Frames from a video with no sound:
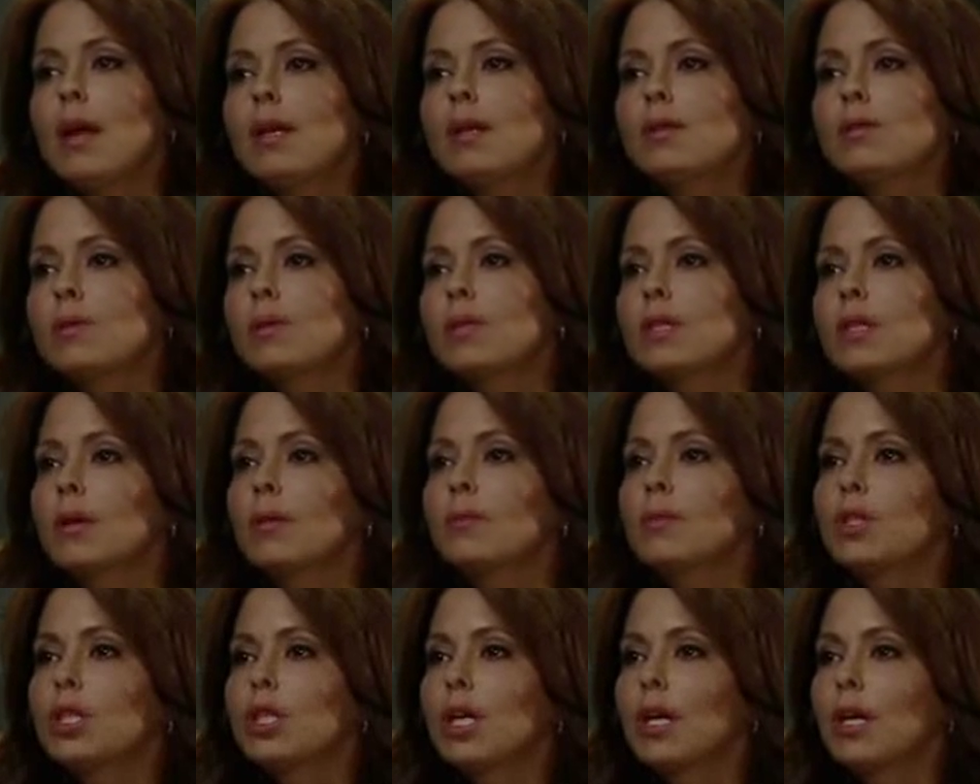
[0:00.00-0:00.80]
That's when
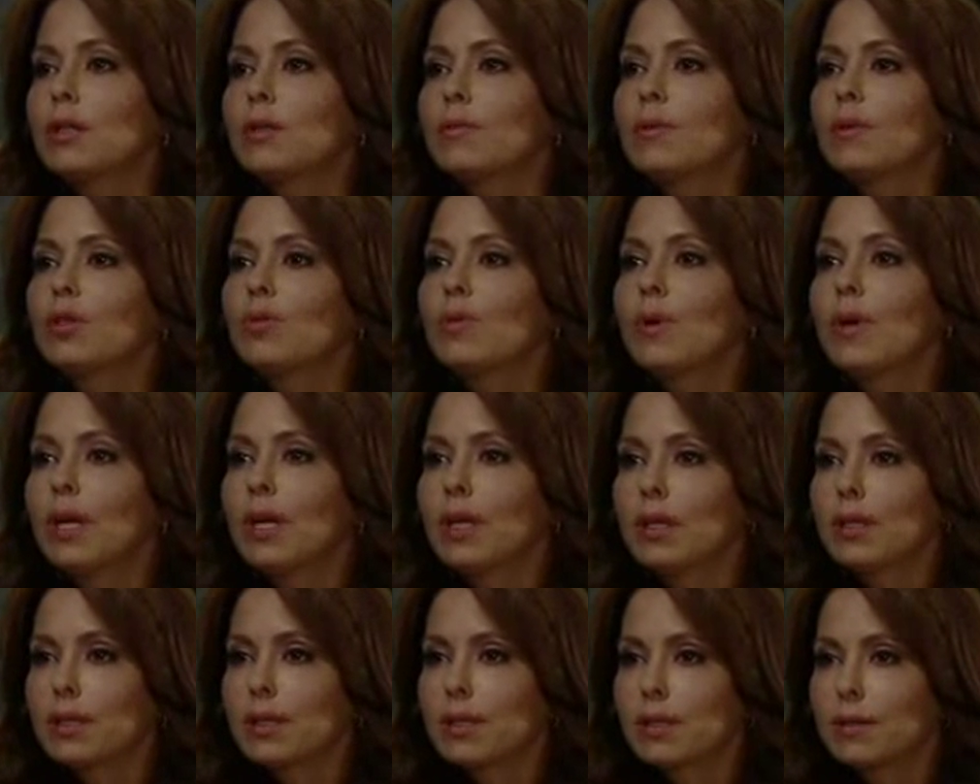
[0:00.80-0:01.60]
something changed
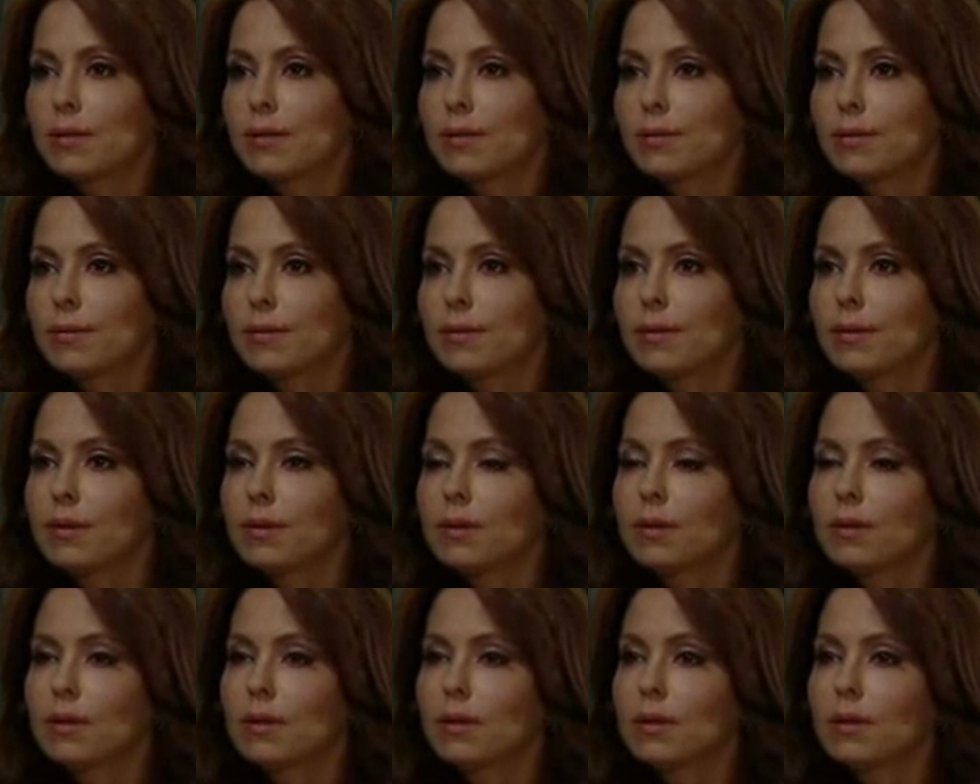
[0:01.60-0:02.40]
between us.
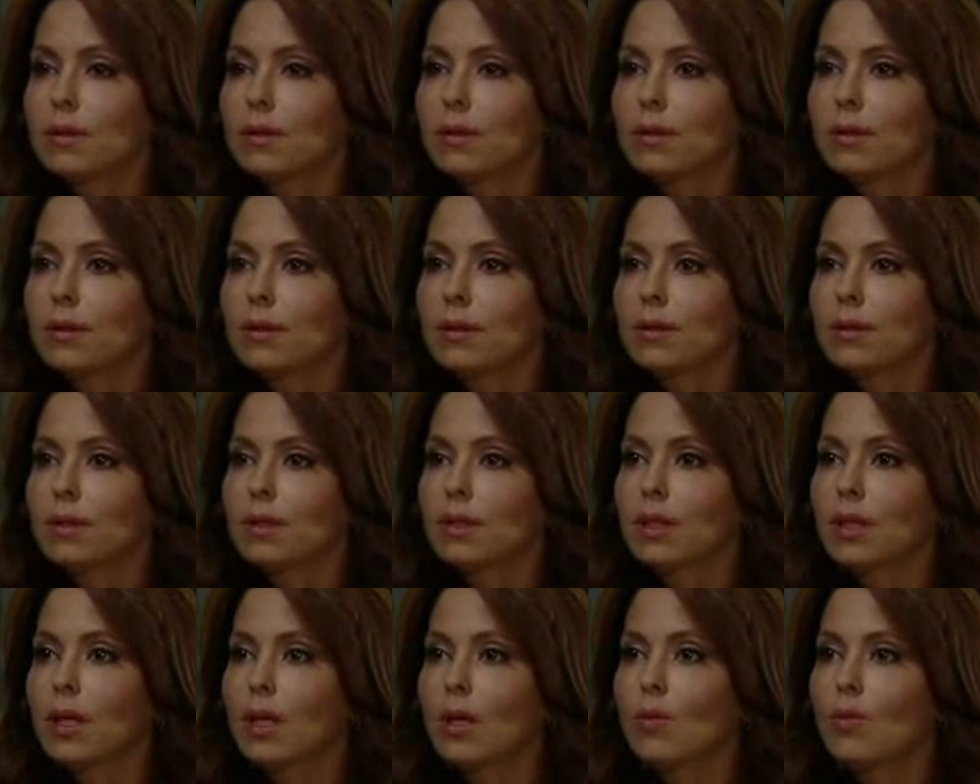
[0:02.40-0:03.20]

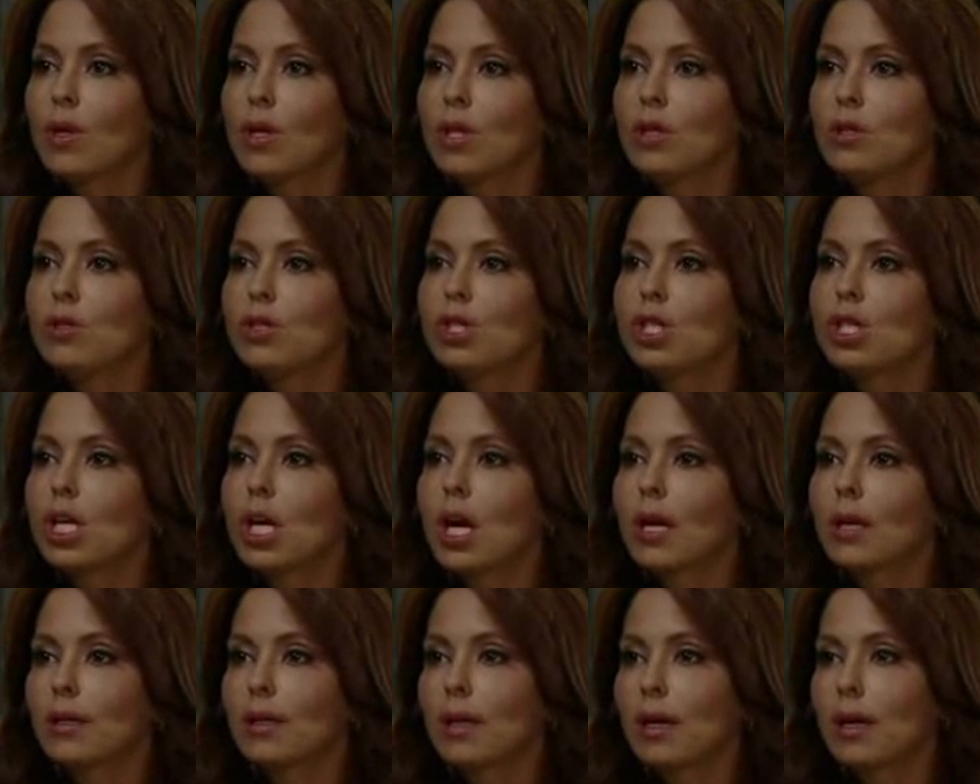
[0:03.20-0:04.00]
Sonny, when you
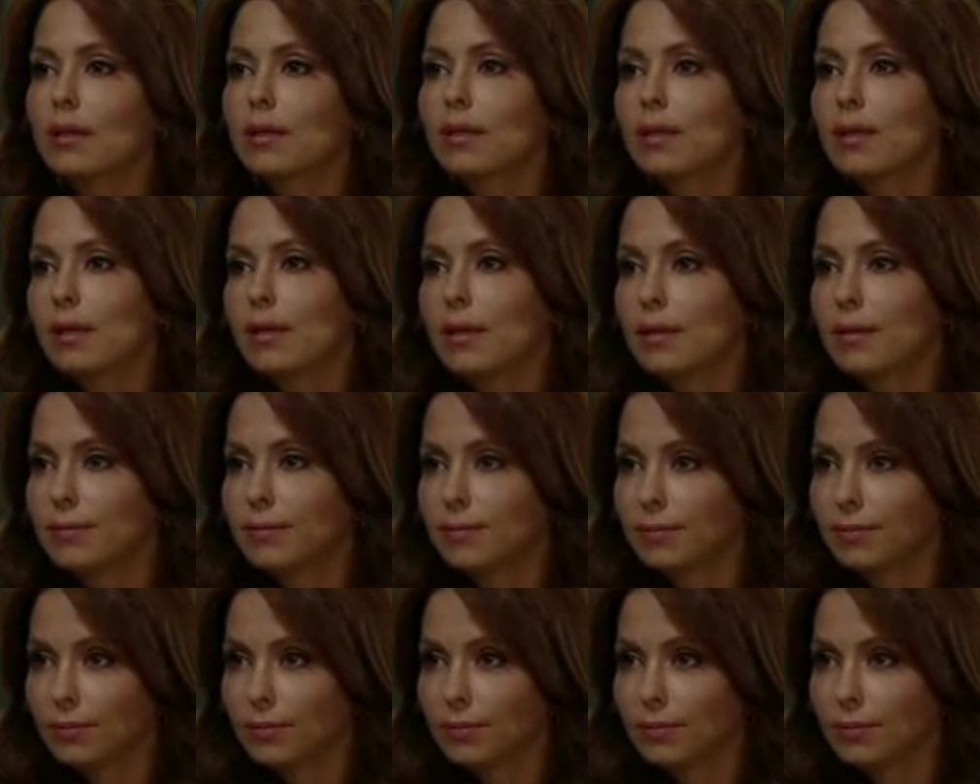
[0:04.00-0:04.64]
shot Dante,